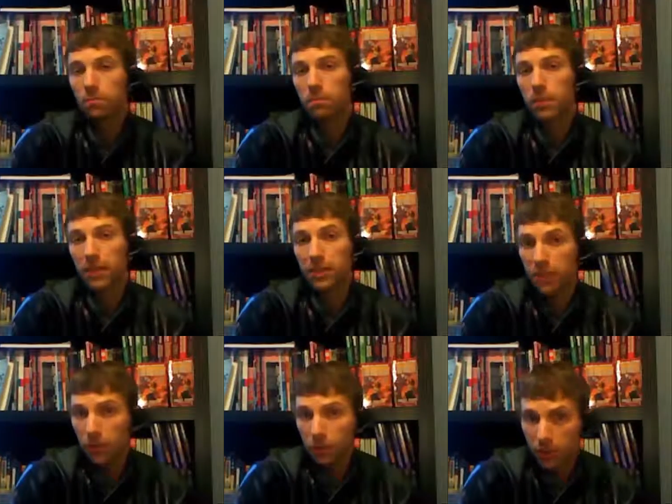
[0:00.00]
that
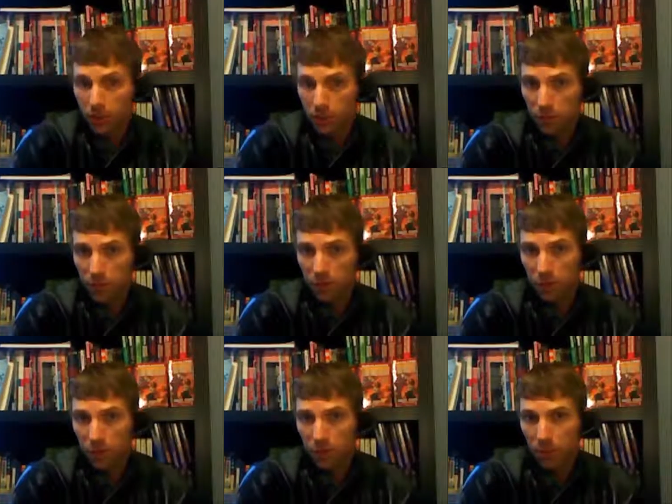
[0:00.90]
Snowden stuff I was
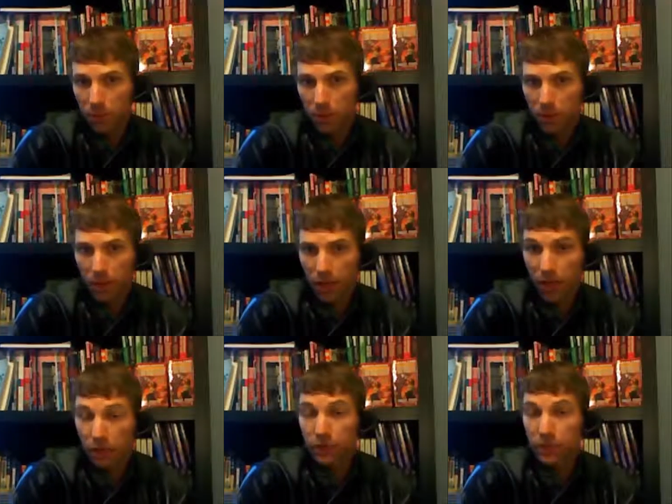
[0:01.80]
talking about, it
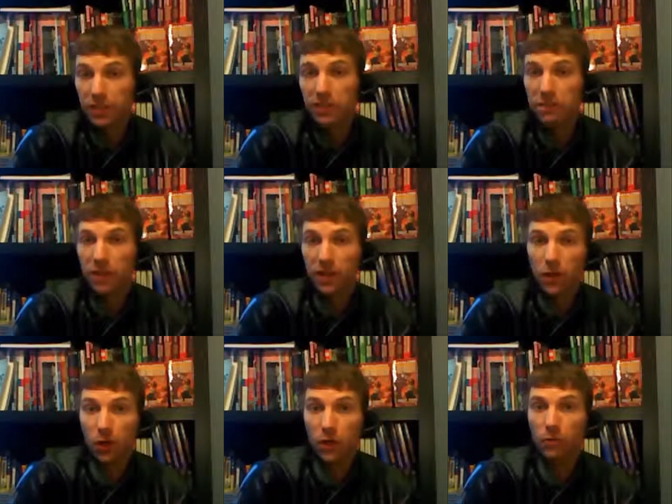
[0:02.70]
was leaked via
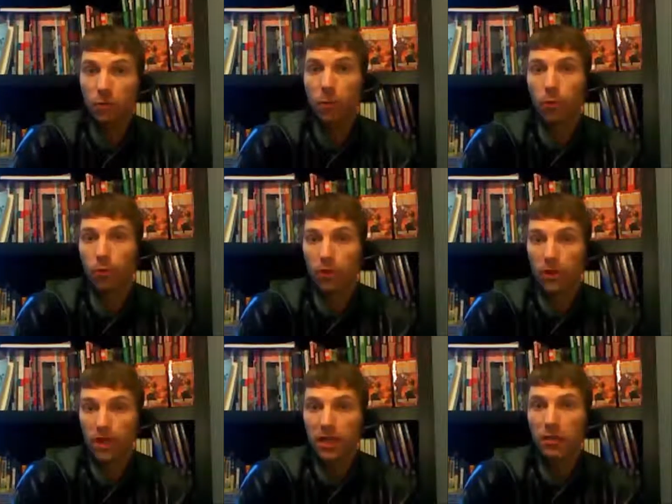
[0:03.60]
Guardian reporter
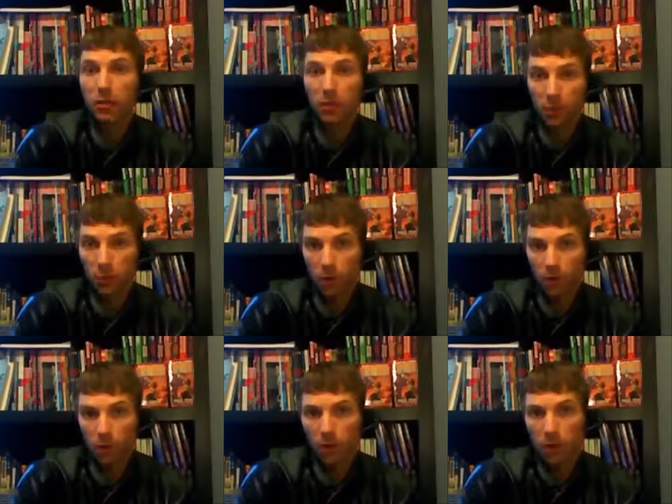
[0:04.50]
Glenn Greenwald.
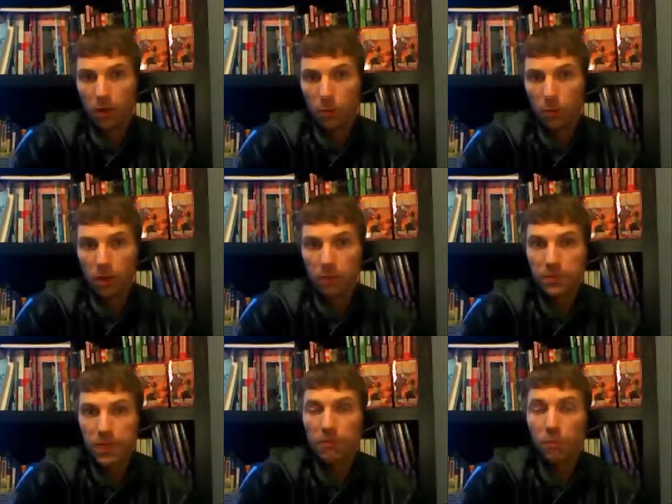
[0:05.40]
Well,
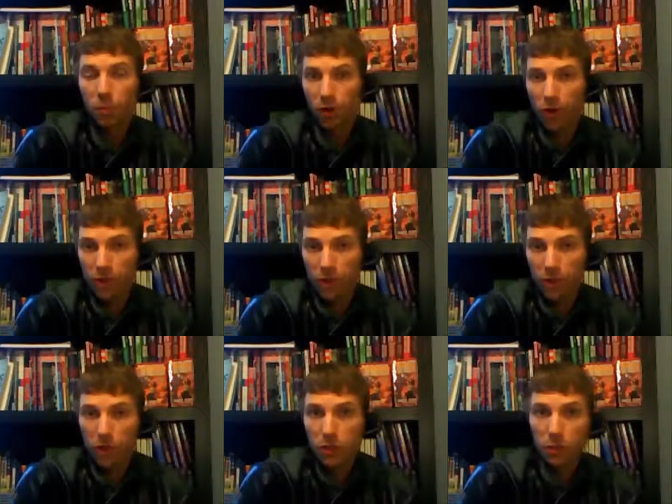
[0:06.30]
David Miranda,
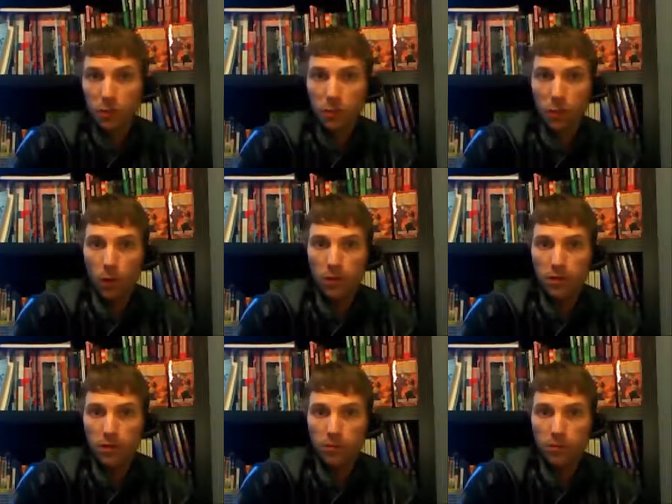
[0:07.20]
Greenwald's